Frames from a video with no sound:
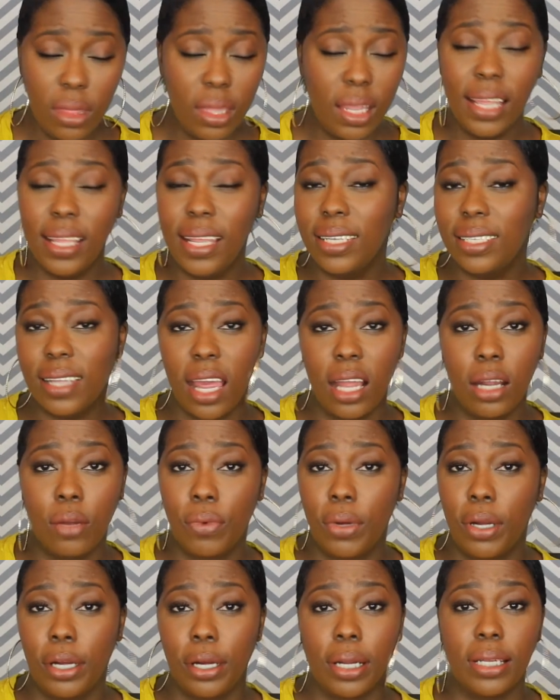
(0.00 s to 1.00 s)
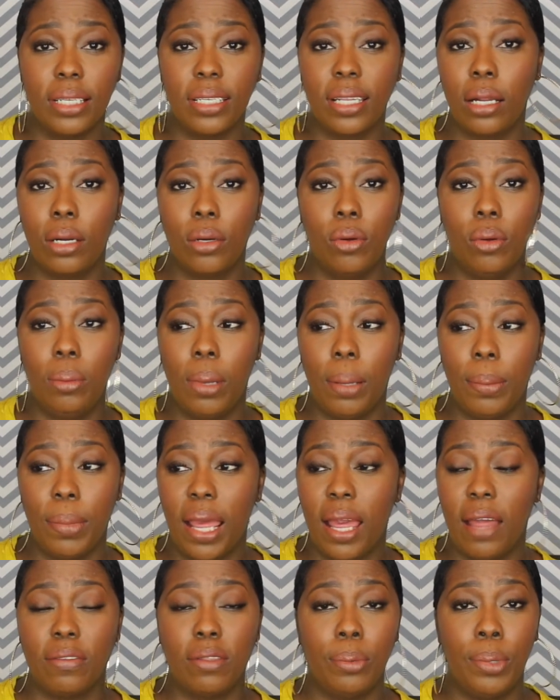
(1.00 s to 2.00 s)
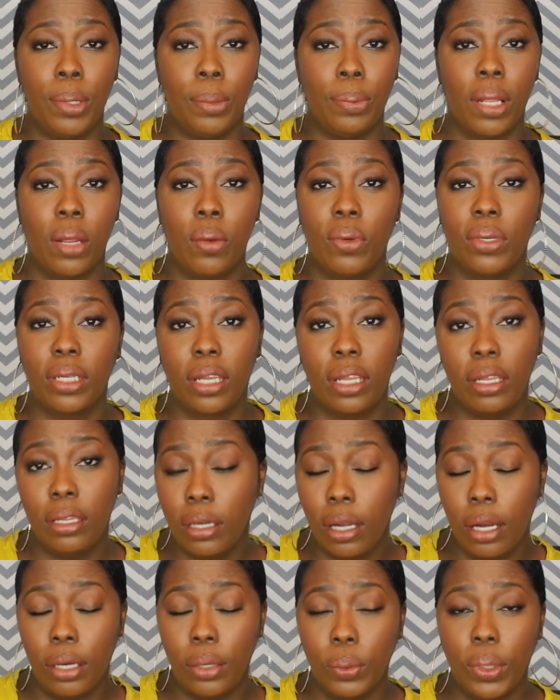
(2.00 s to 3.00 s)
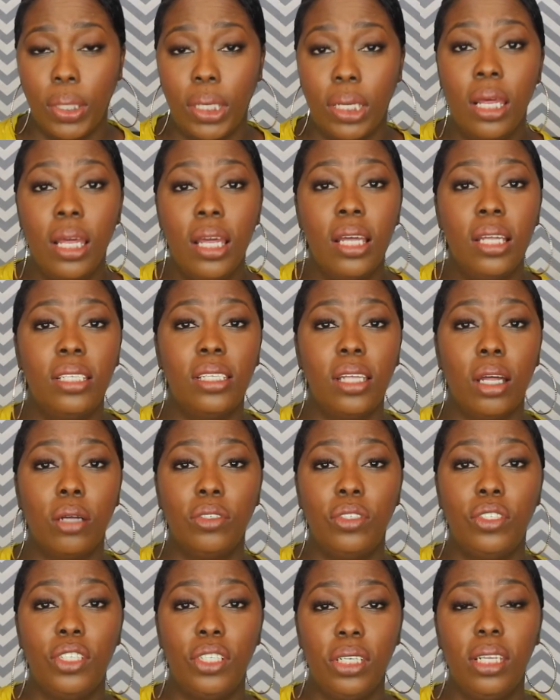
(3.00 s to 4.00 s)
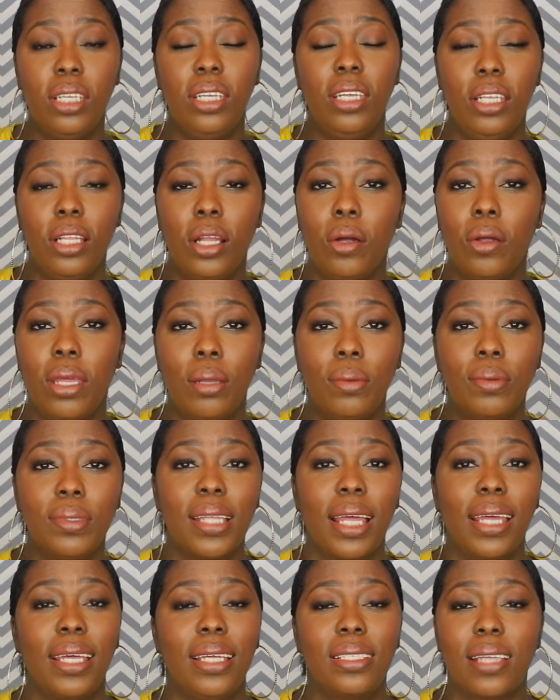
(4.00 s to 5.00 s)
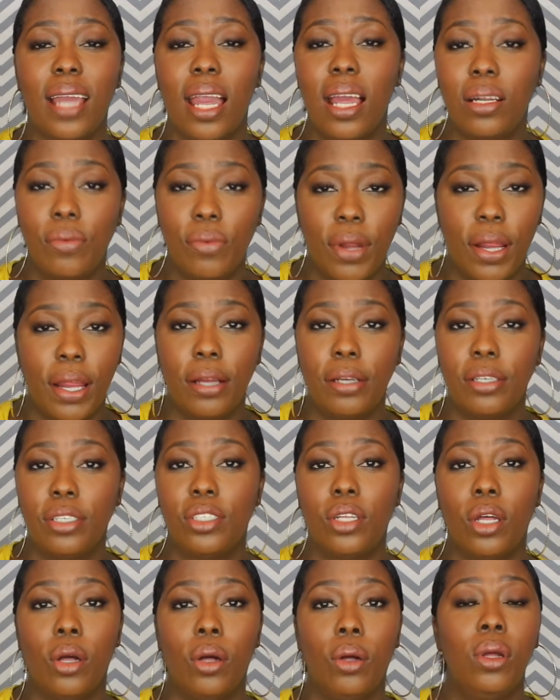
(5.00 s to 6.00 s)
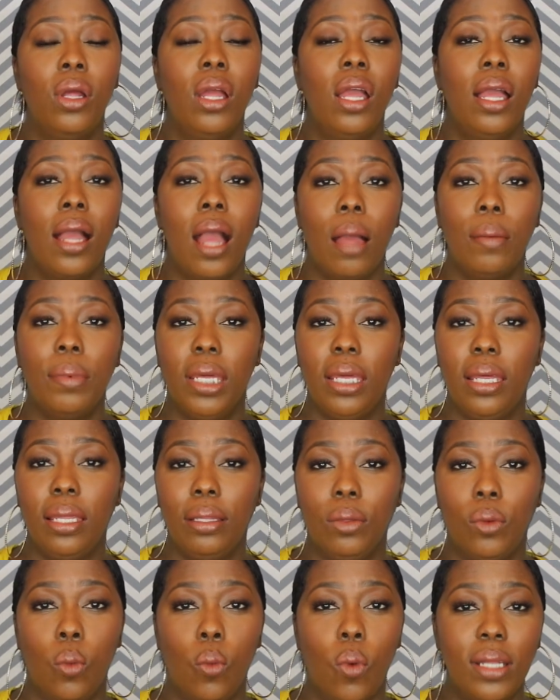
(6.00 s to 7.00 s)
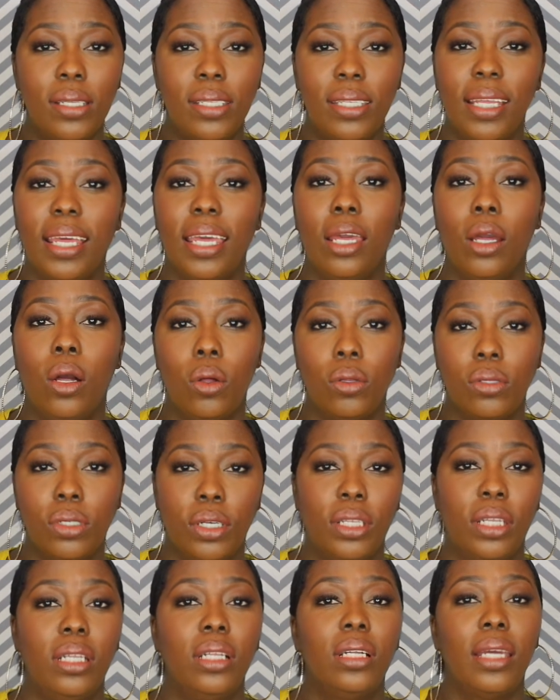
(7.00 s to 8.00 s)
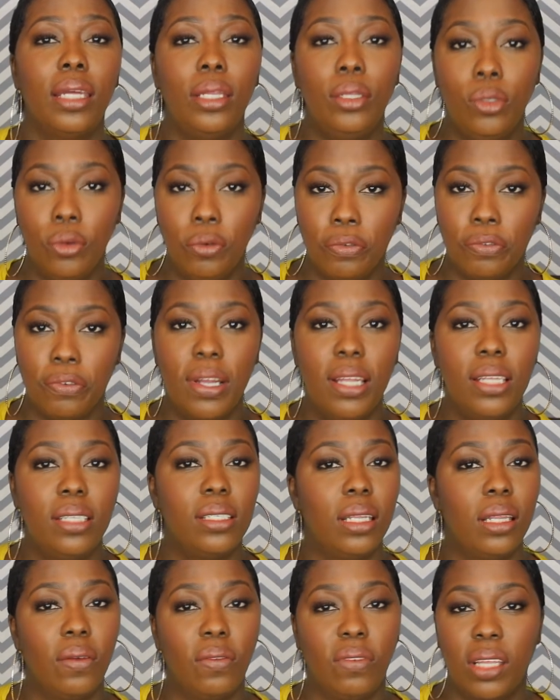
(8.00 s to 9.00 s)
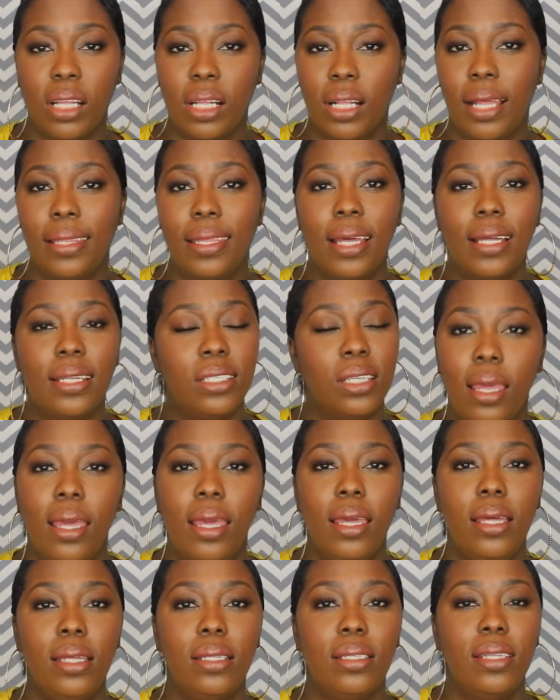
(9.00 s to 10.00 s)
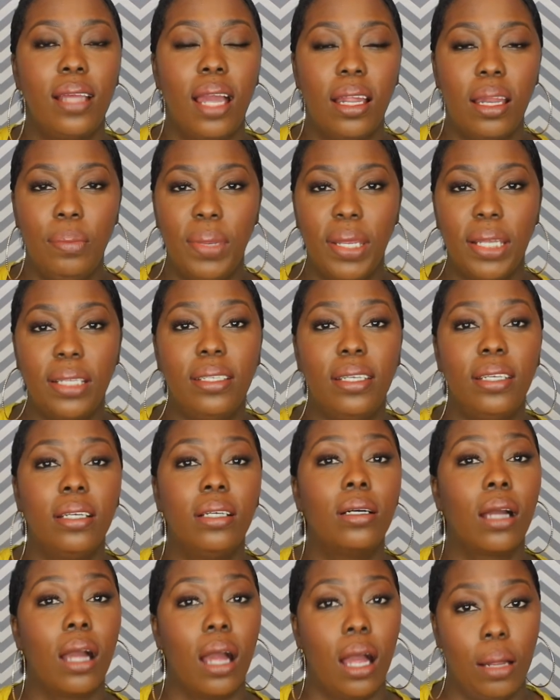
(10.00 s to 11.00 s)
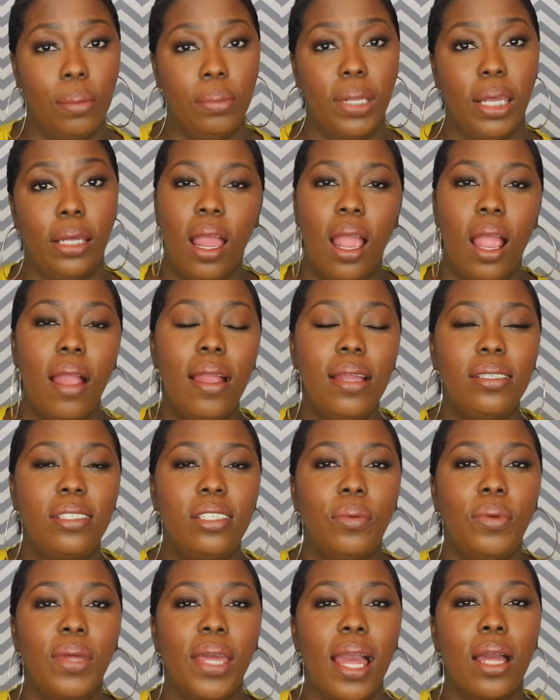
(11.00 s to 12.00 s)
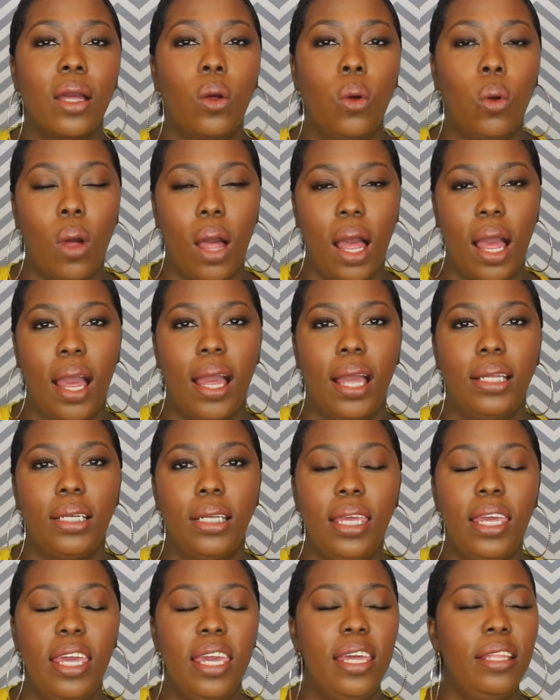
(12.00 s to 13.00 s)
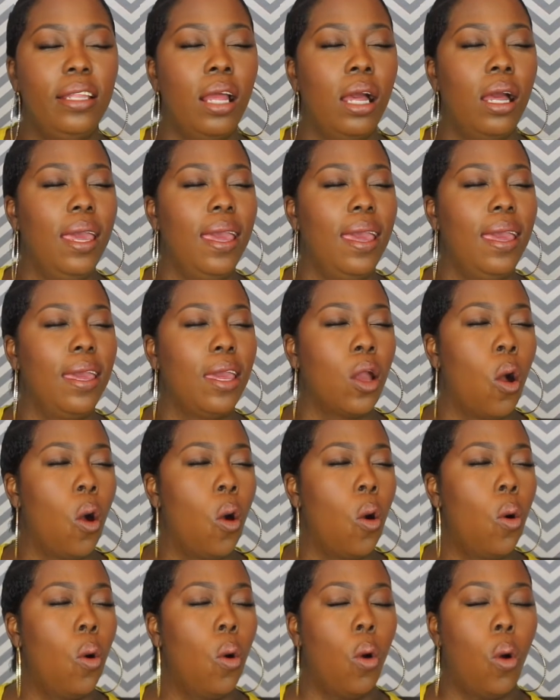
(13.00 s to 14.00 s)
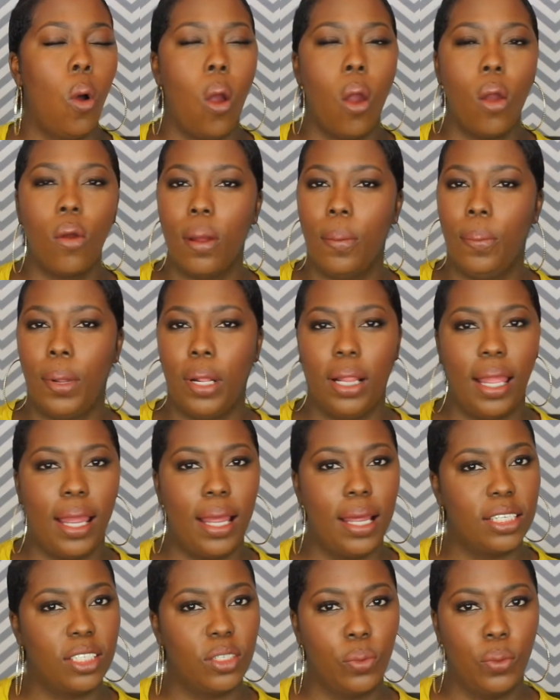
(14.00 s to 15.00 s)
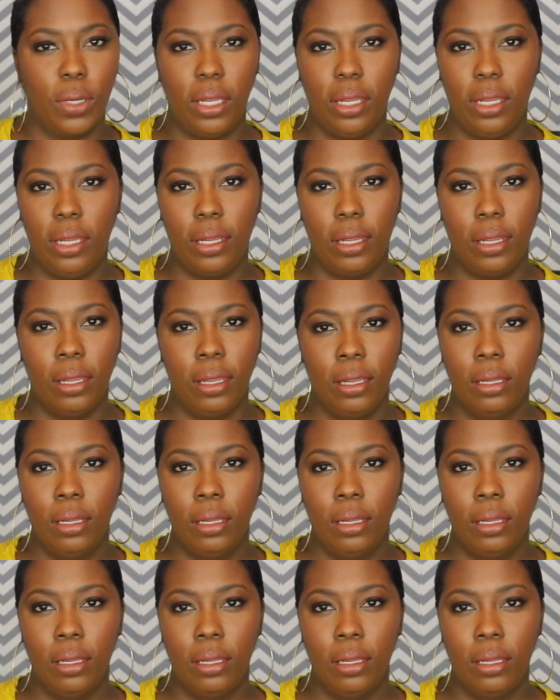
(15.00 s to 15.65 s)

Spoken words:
That's kind of rare because I don't remember half the people I went to kindergarten with. So he was like, it's kind of rare. So I mean, once they get older, they'll get new friends and everything like that. So it's not a big deal. Calm down. All right, so we got Quad in a horrible ass wig.